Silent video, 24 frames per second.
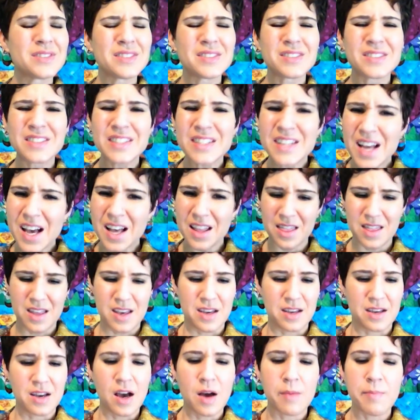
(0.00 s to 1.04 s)

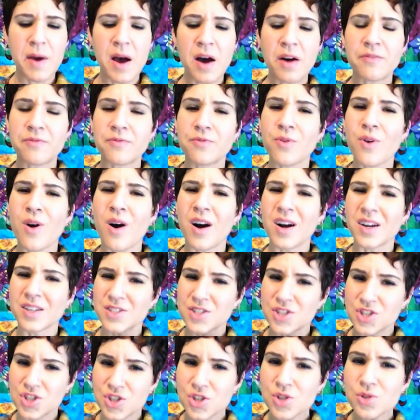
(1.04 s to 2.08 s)
nothing about frogs
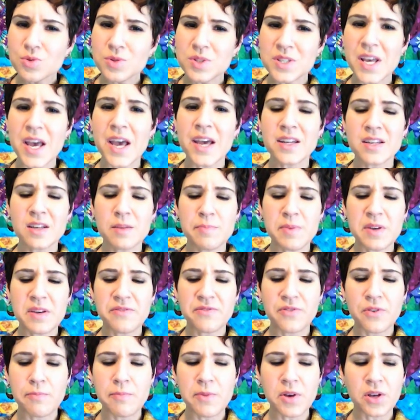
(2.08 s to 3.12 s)
do tend to be
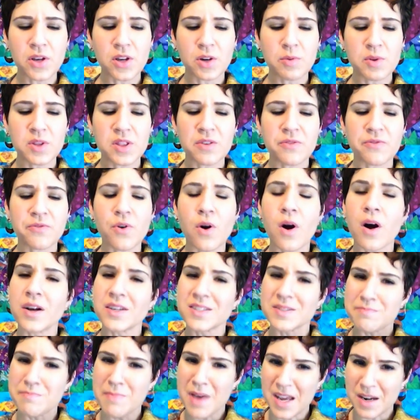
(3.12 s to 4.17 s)
familiar with the
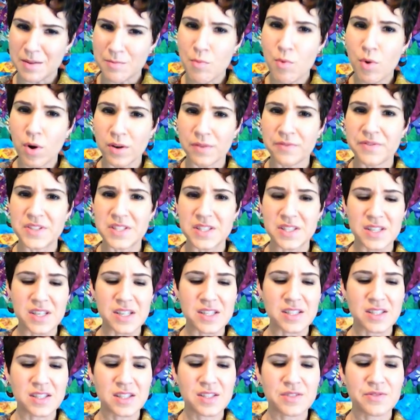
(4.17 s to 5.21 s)
frog's
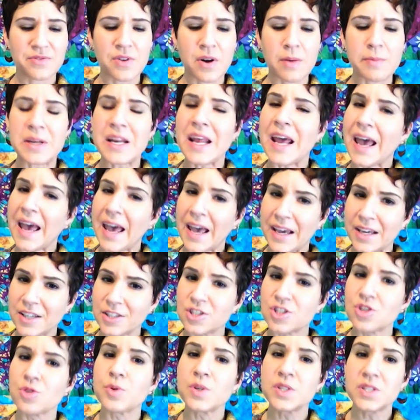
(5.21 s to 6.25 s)
metamorphosis from an egg
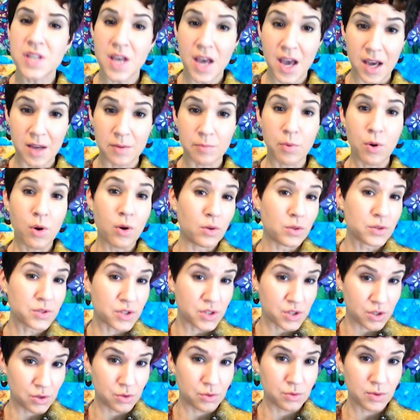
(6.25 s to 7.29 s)
to a tadpole
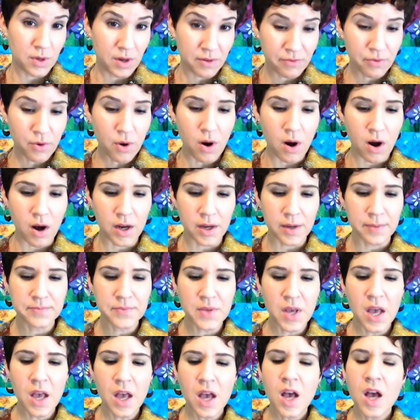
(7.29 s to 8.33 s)
to a frog.
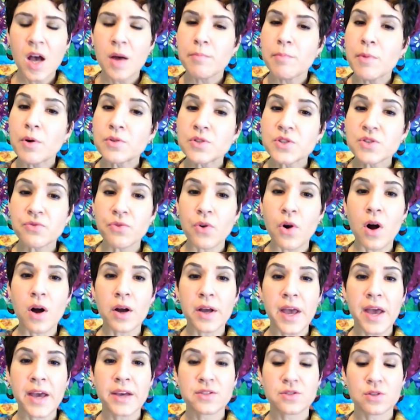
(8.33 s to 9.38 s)
Most frog
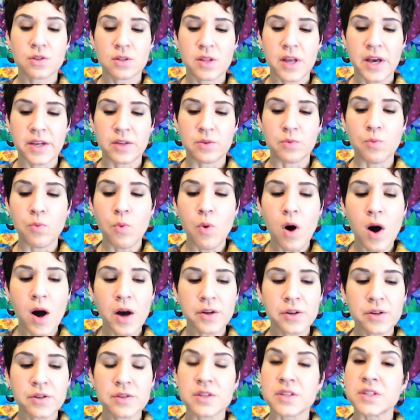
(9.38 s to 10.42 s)
eggs are laid in
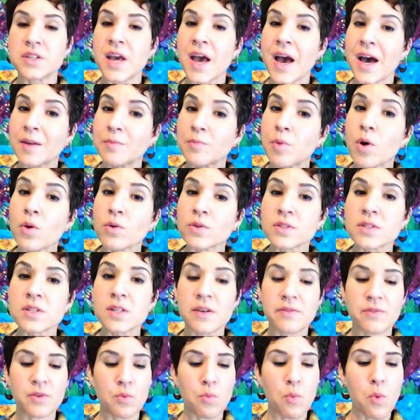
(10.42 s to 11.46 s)
water. The tadpoles
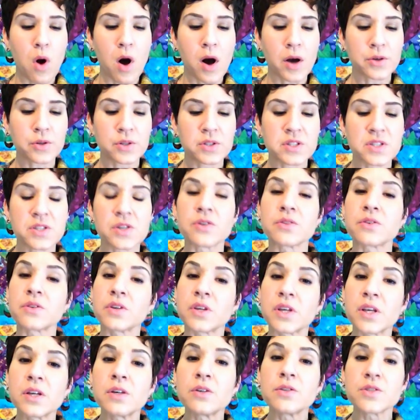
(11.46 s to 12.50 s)
live in water until their
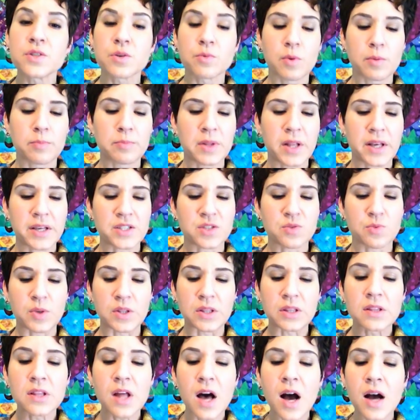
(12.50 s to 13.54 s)
gills are replaced with
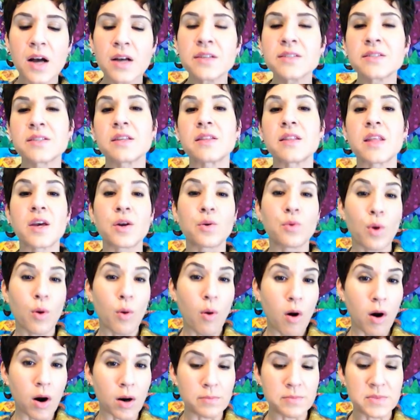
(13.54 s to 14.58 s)
lungs and they grow
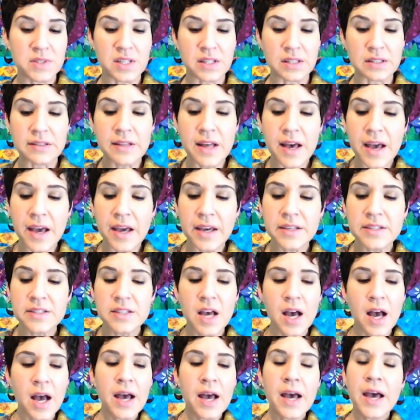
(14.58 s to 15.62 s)
arms and legs.
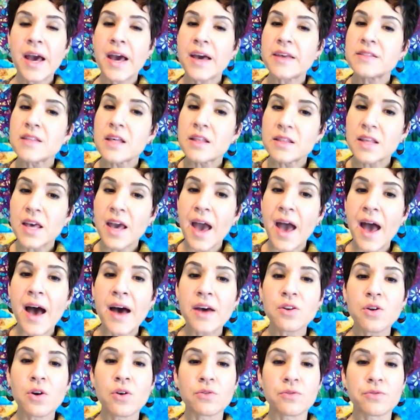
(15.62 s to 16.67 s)
And then the
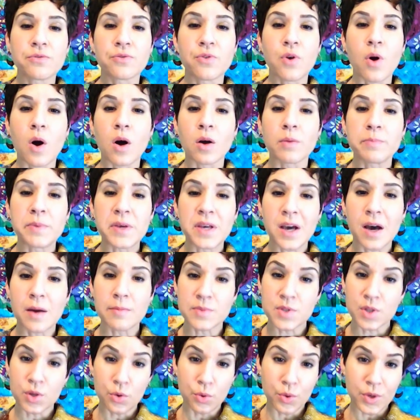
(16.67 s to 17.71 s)
adult frog
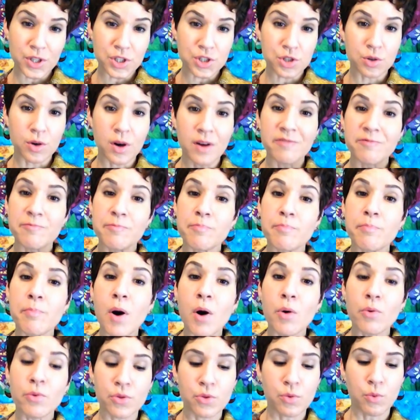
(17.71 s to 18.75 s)
becomes a creature of
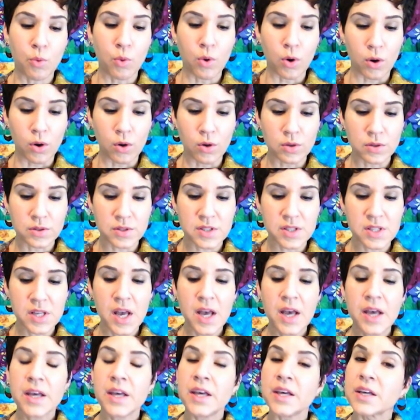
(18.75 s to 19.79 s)
both worlds.
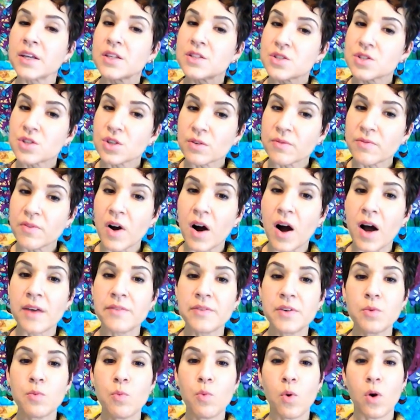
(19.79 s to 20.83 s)
It can survive
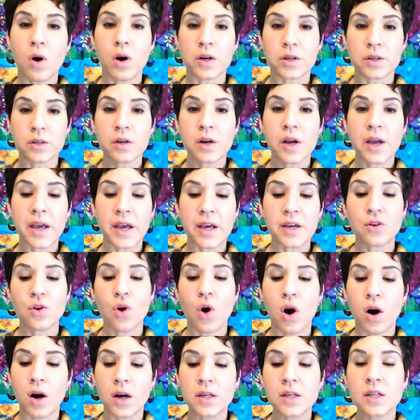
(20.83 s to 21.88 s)
in water and
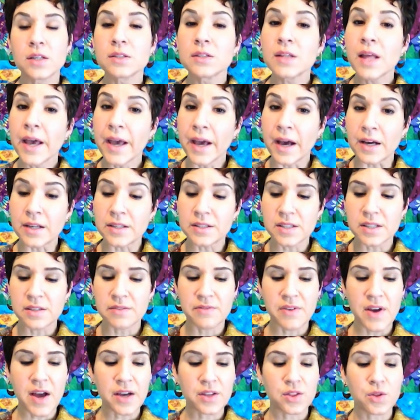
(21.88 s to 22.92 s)
on land. In
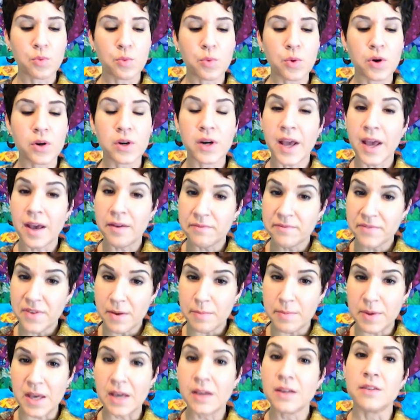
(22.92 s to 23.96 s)
fact, the word
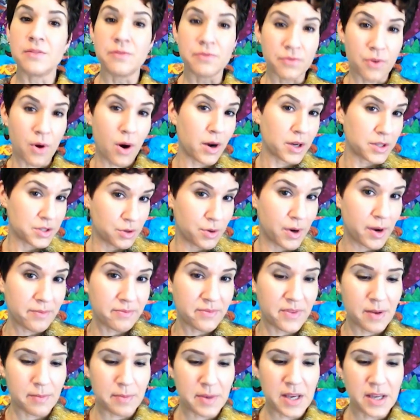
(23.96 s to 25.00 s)
amphibian, and frogs are
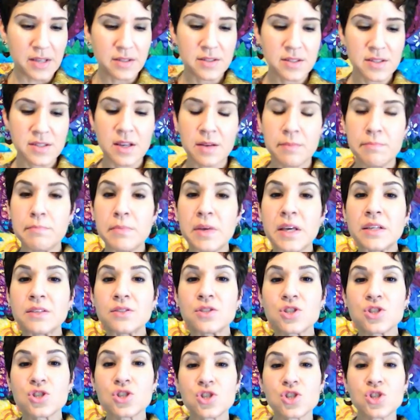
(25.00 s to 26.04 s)
amphibians,
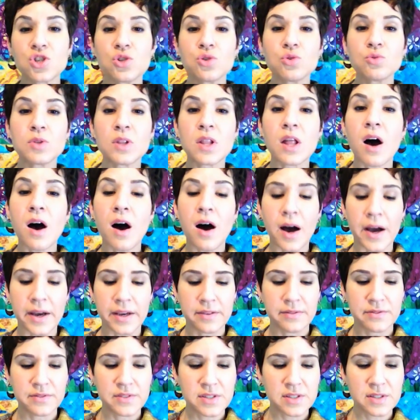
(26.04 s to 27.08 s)
means two
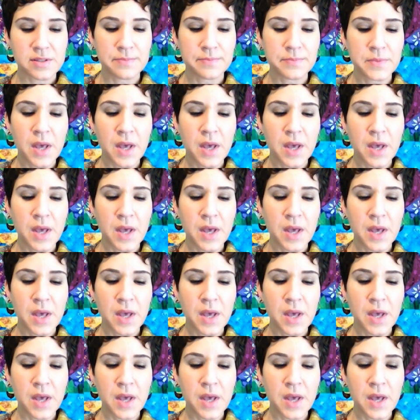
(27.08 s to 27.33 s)
lives.